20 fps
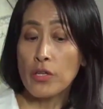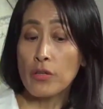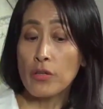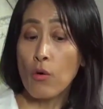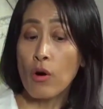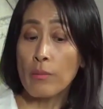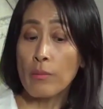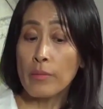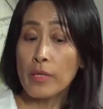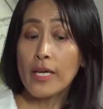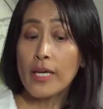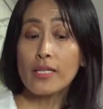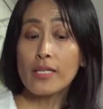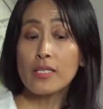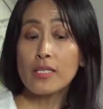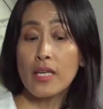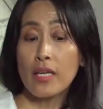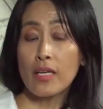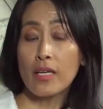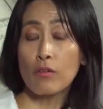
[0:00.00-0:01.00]

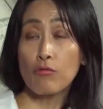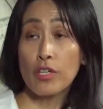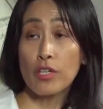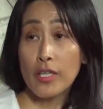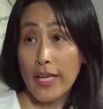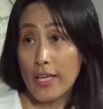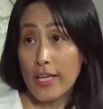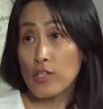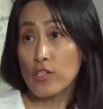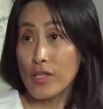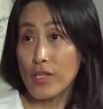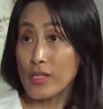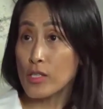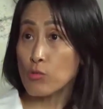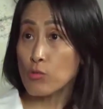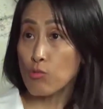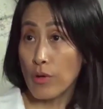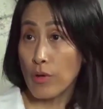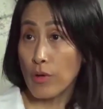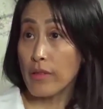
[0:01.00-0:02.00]
normalizing
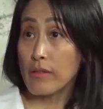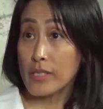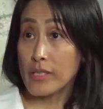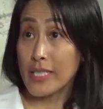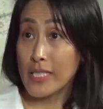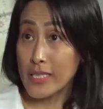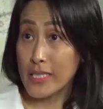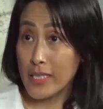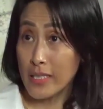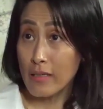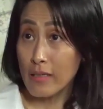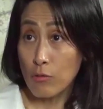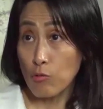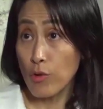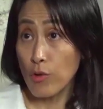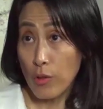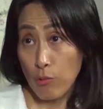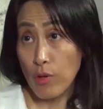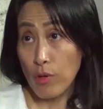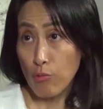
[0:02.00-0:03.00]
relations with
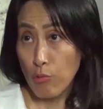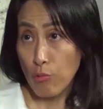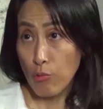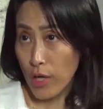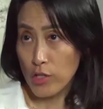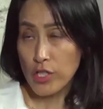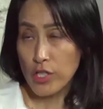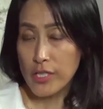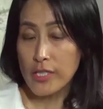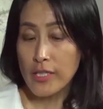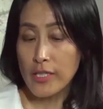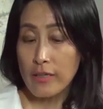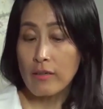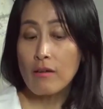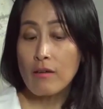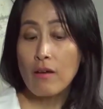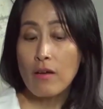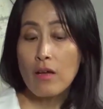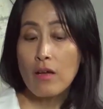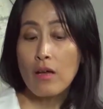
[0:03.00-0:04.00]
DC, with, with
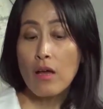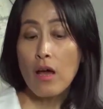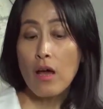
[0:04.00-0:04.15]
Washington,